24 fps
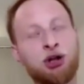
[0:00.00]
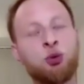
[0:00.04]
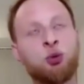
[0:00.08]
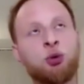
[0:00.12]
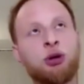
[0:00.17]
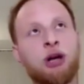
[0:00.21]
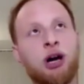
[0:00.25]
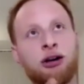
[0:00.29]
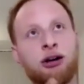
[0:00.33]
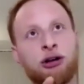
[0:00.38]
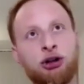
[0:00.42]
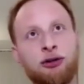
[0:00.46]
you would
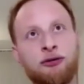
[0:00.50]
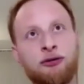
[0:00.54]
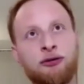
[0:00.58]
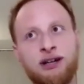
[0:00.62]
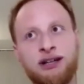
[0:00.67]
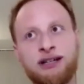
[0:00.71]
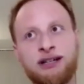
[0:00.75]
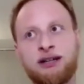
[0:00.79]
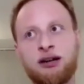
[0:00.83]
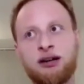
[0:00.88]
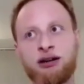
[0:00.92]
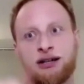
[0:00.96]
argue,
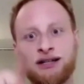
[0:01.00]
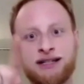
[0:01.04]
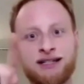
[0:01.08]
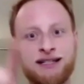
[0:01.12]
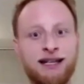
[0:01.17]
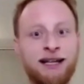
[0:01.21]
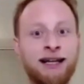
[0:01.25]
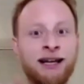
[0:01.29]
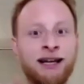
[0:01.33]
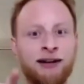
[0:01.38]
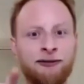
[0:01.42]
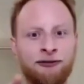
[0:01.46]
is there a
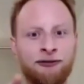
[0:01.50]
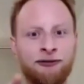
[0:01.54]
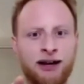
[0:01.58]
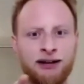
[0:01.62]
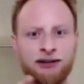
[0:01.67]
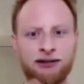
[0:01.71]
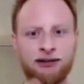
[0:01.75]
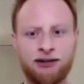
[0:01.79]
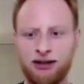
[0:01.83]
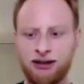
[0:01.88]
ceiling effect?